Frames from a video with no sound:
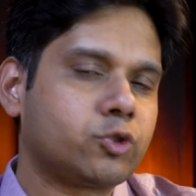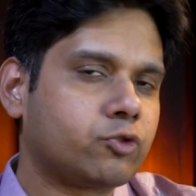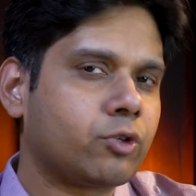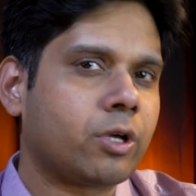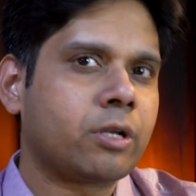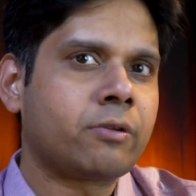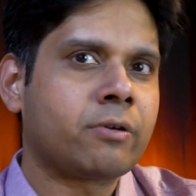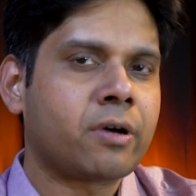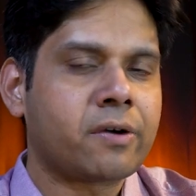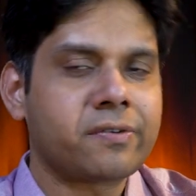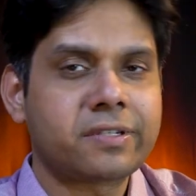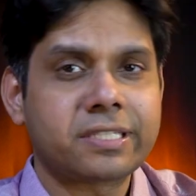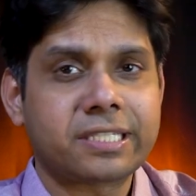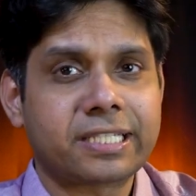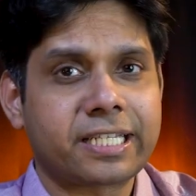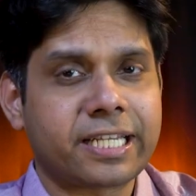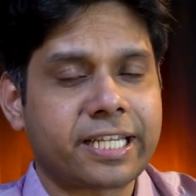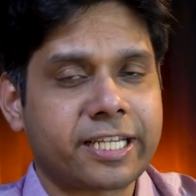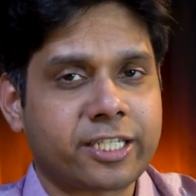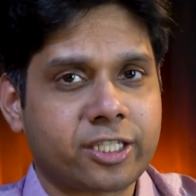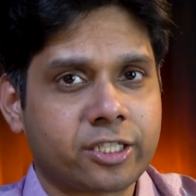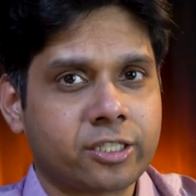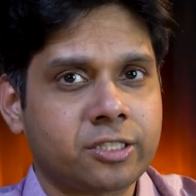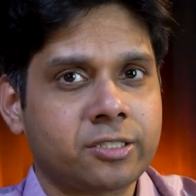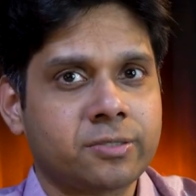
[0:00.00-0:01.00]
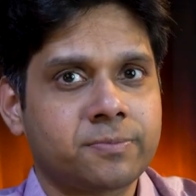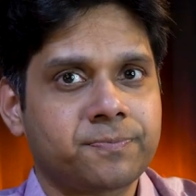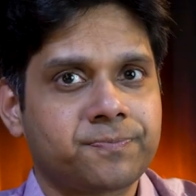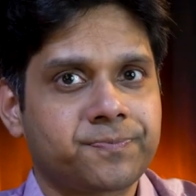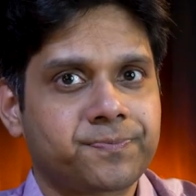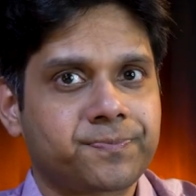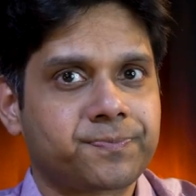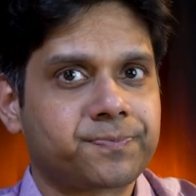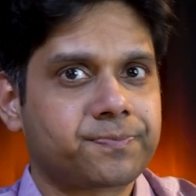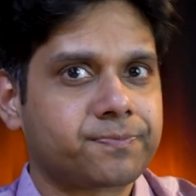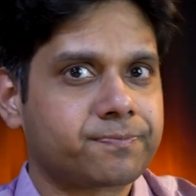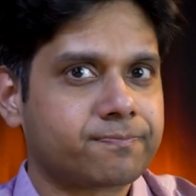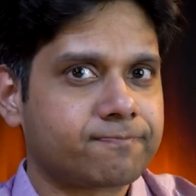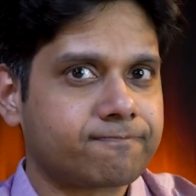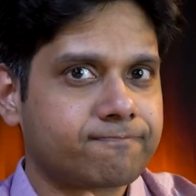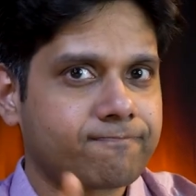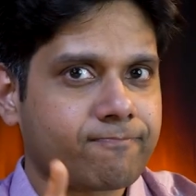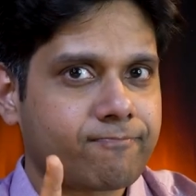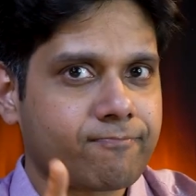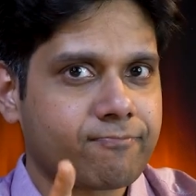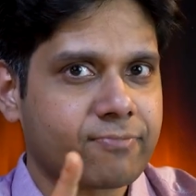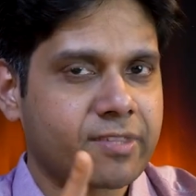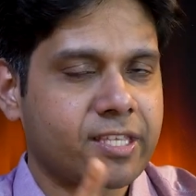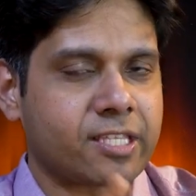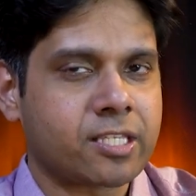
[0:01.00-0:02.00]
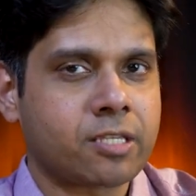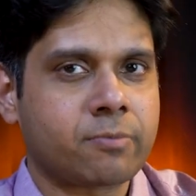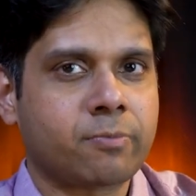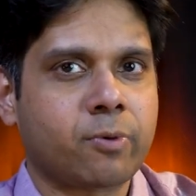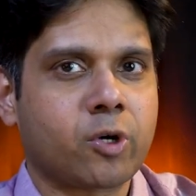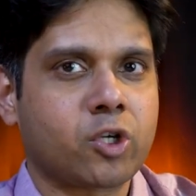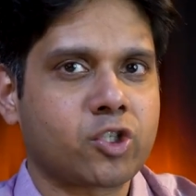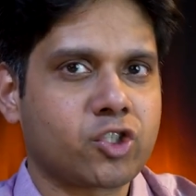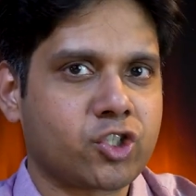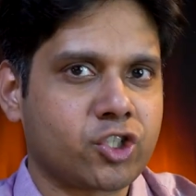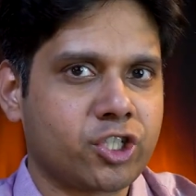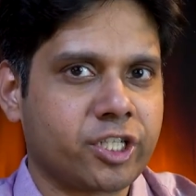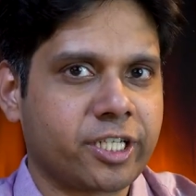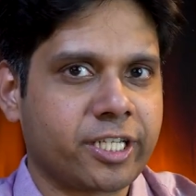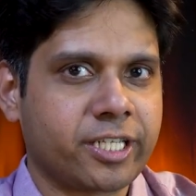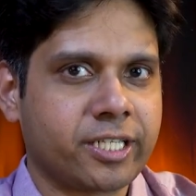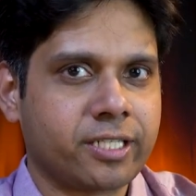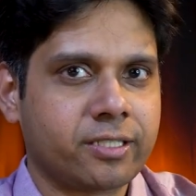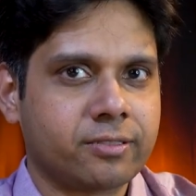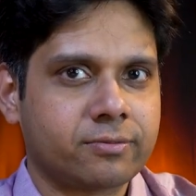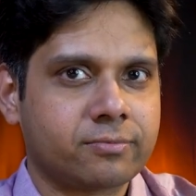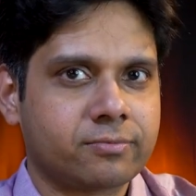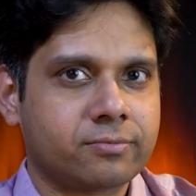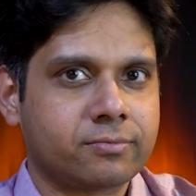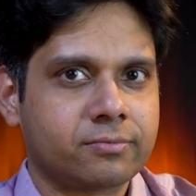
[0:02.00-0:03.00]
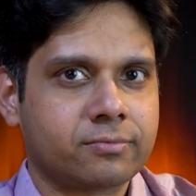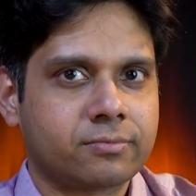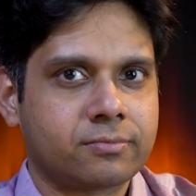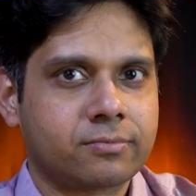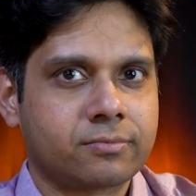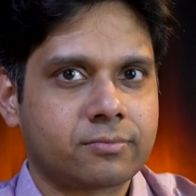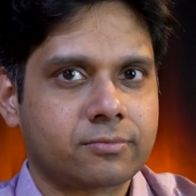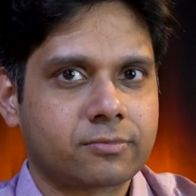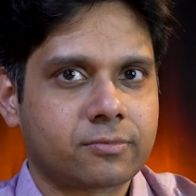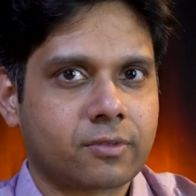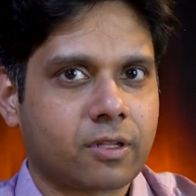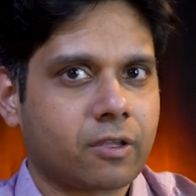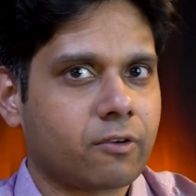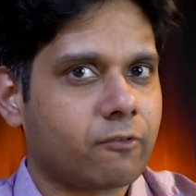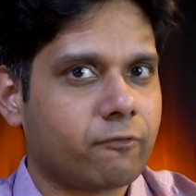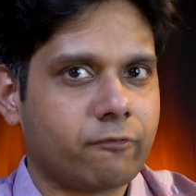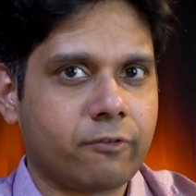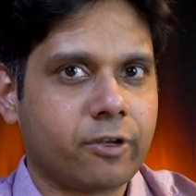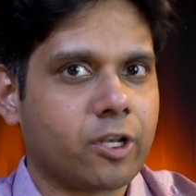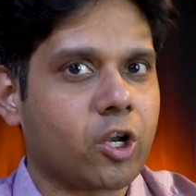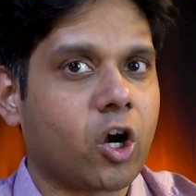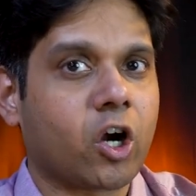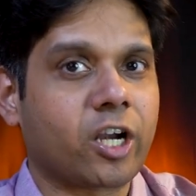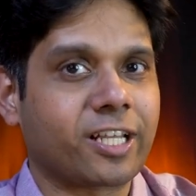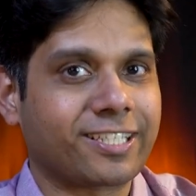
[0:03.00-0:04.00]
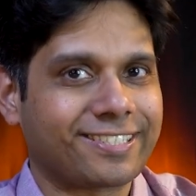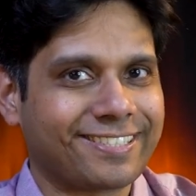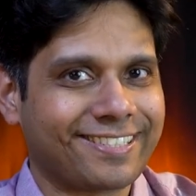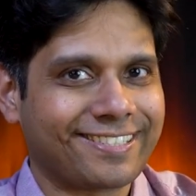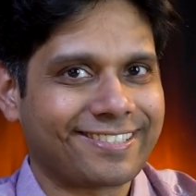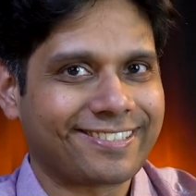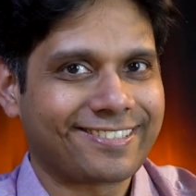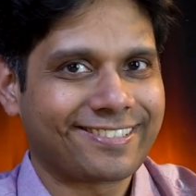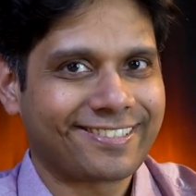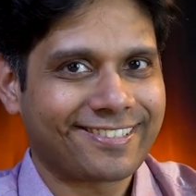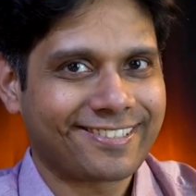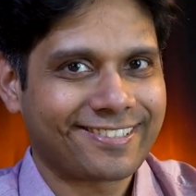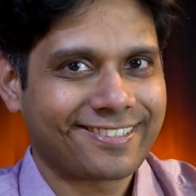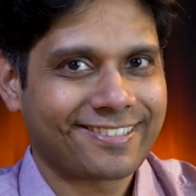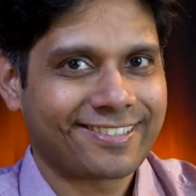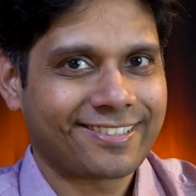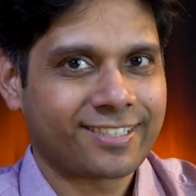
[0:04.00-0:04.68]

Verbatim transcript: 12 hours later, this opportunity will not exist.